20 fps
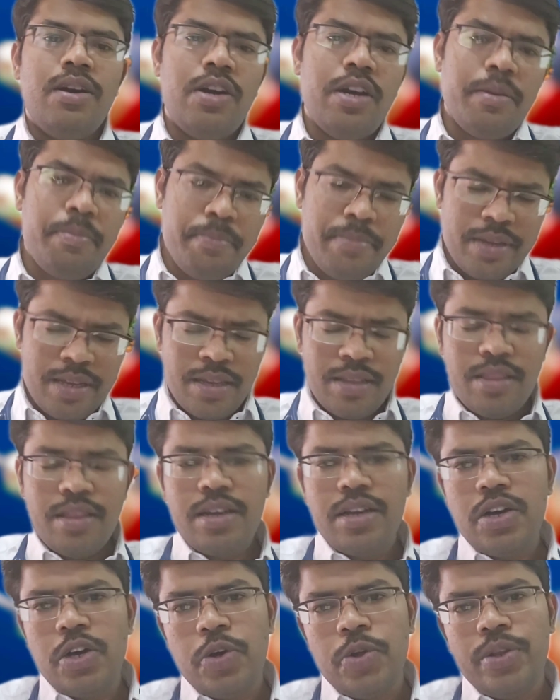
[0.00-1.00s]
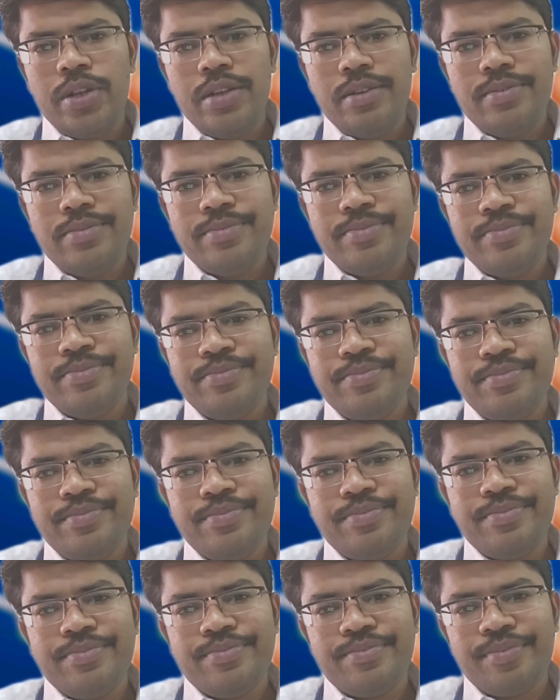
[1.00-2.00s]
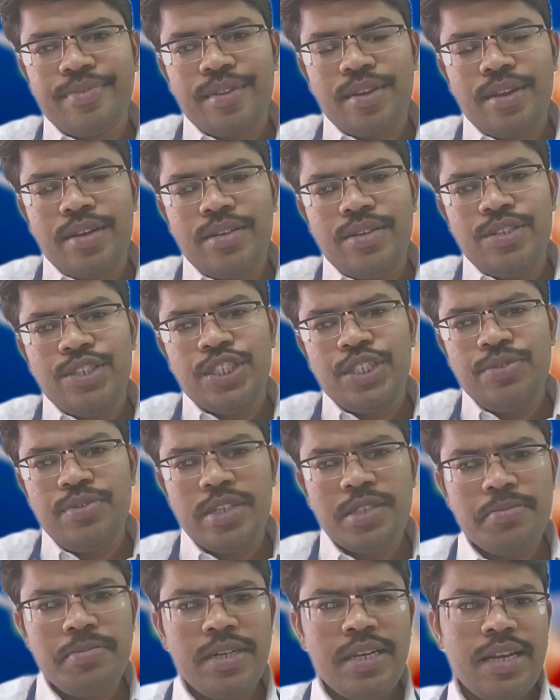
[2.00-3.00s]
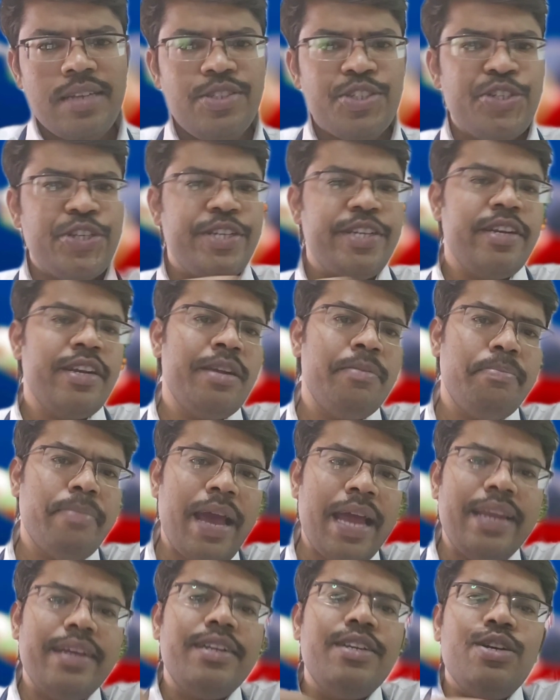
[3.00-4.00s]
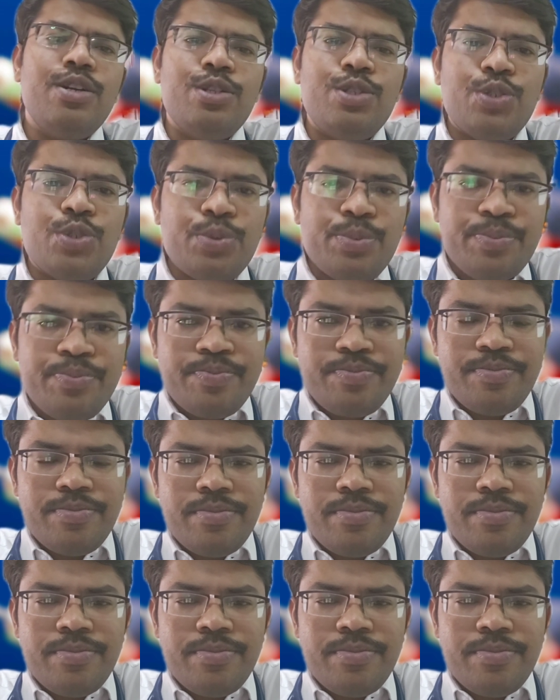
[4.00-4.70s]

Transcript: On picking the call, she was a bit agitated and panicked also.